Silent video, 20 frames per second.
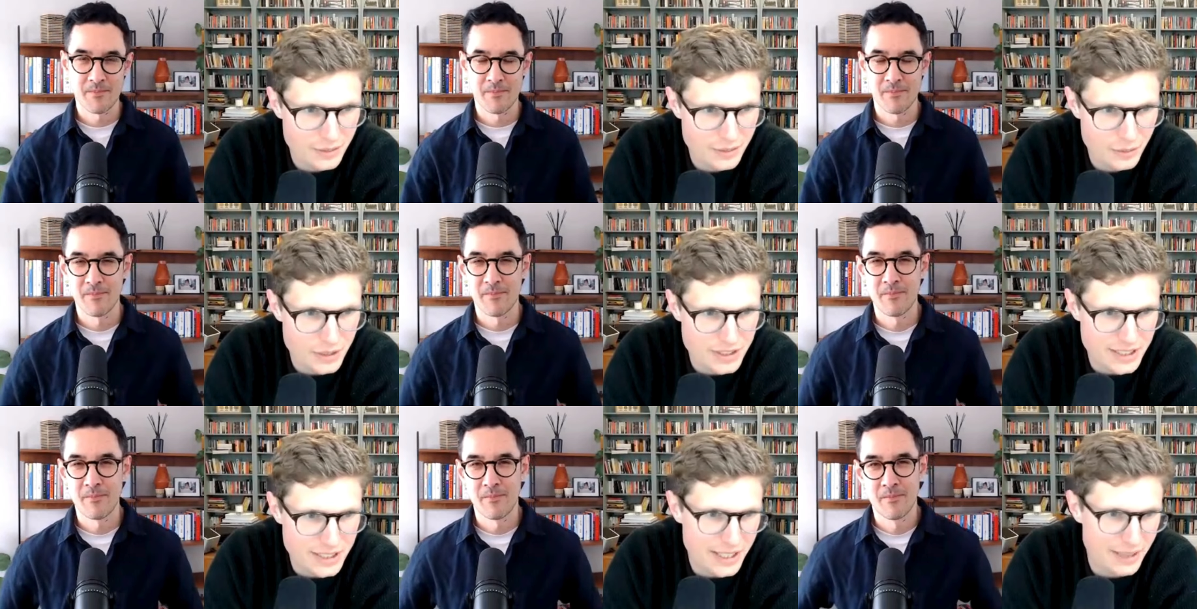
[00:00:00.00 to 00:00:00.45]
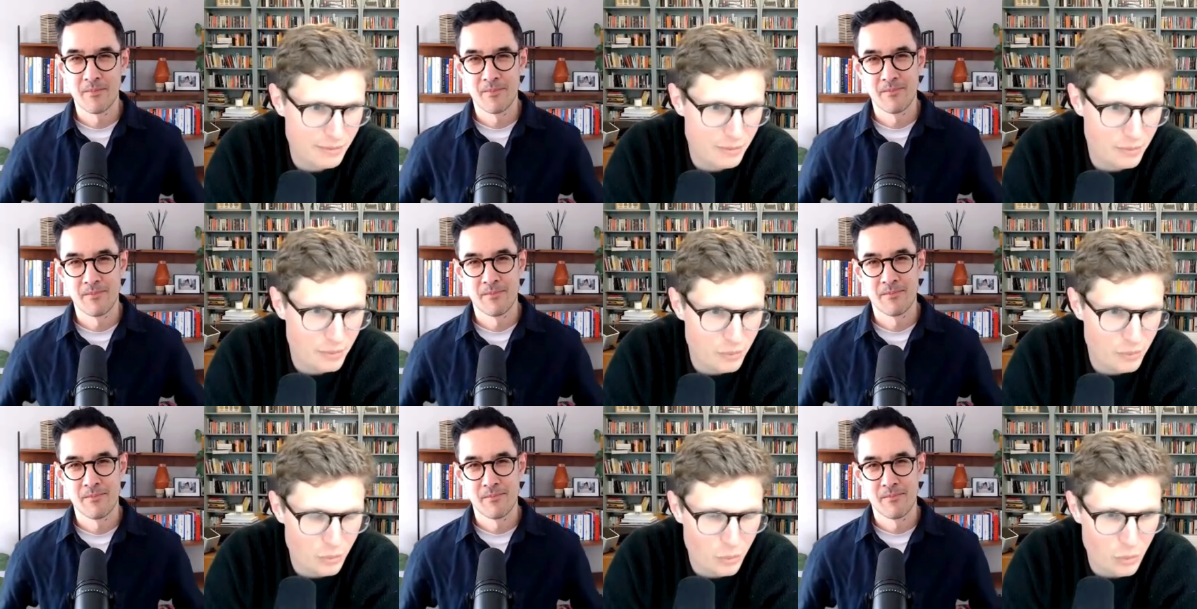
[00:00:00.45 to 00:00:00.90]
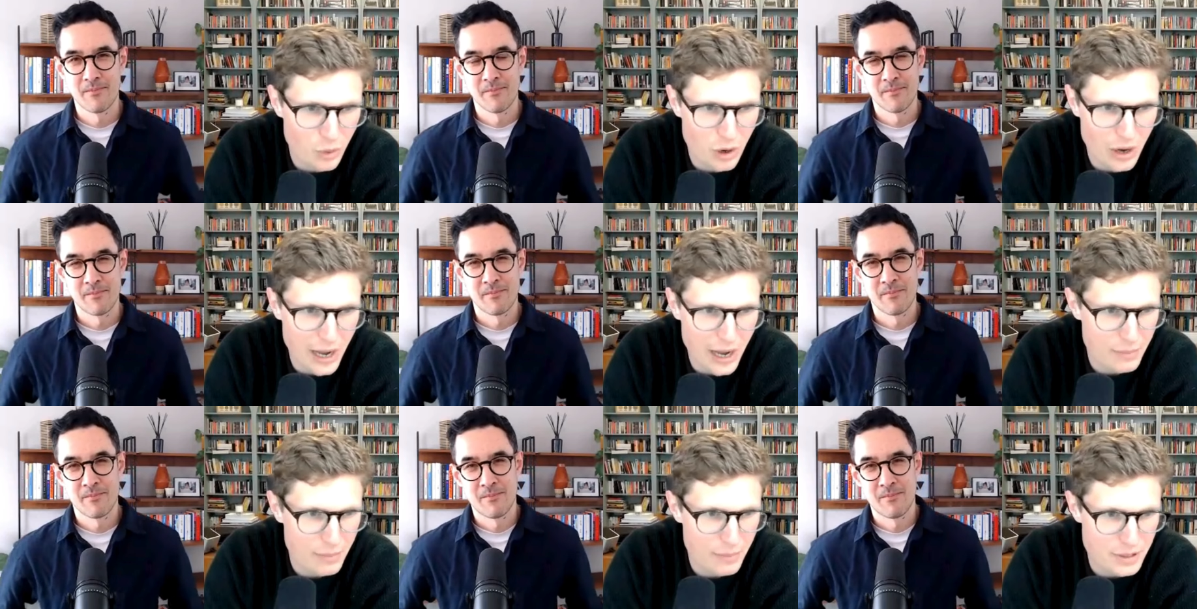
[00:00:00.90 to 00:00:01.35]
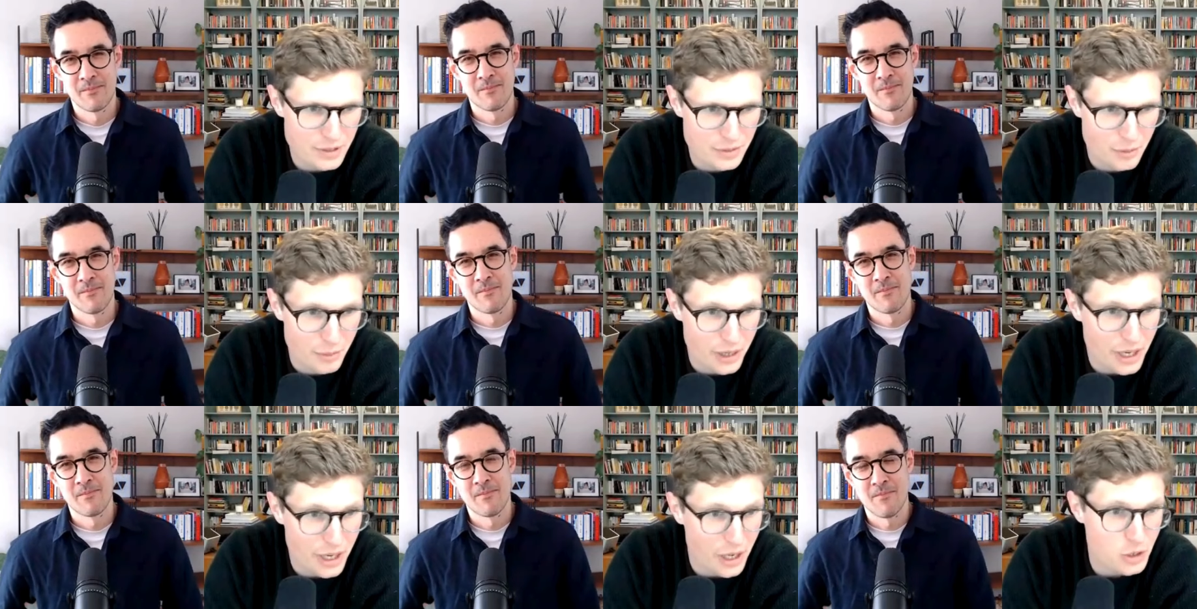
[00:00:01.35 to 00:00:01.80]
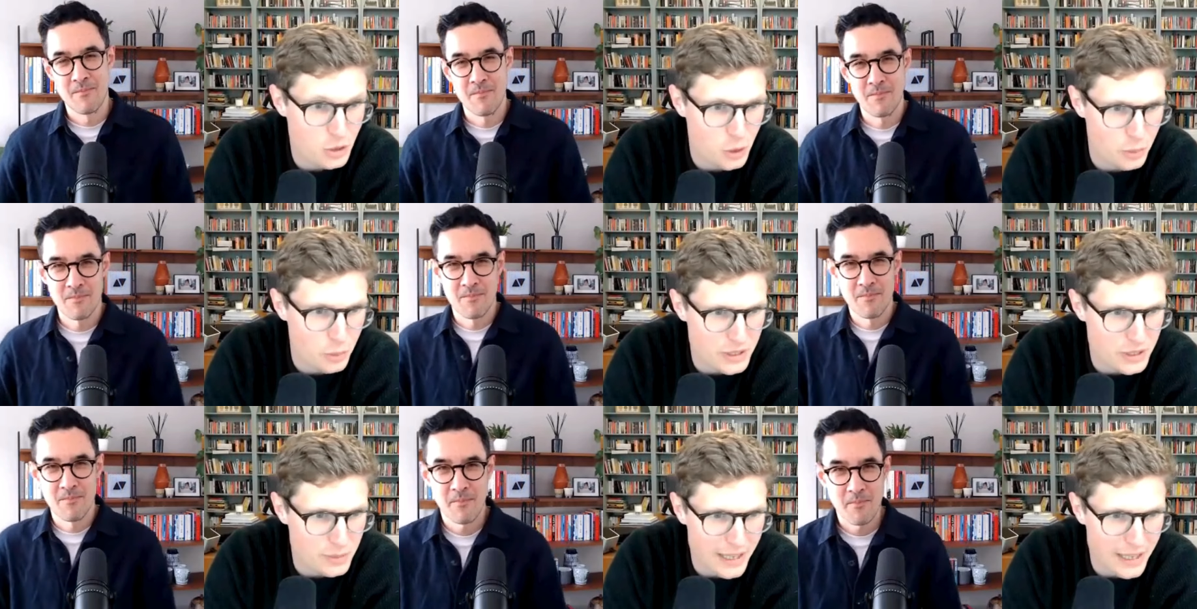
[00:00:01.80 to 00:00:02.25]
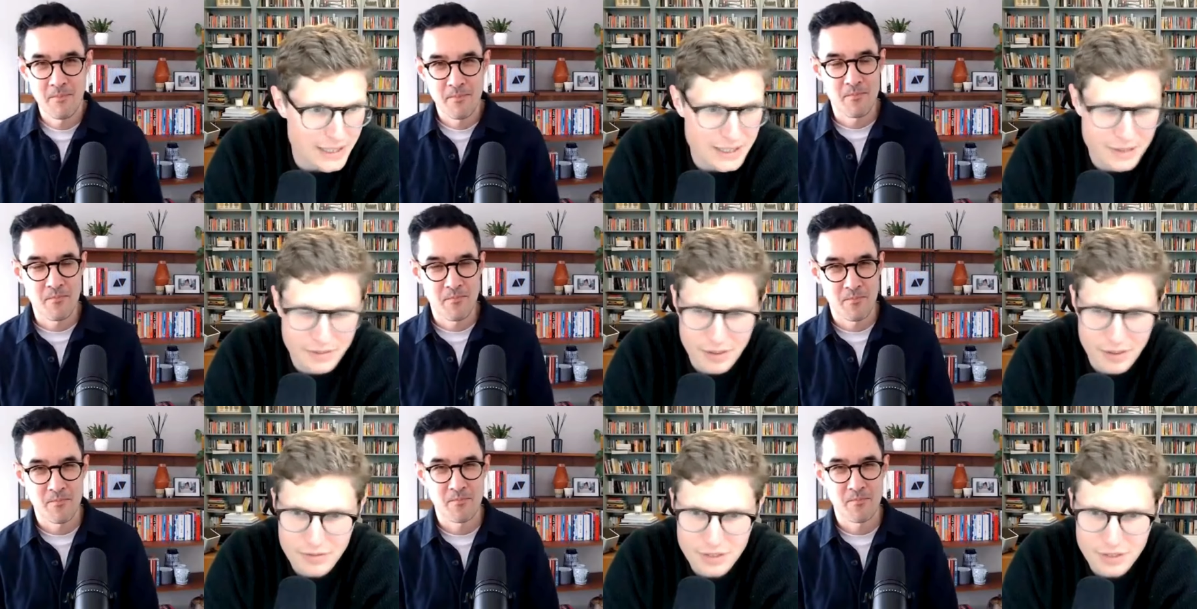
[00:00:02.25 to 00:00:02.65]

Speaker 1: we've seen what happens from a country perspective.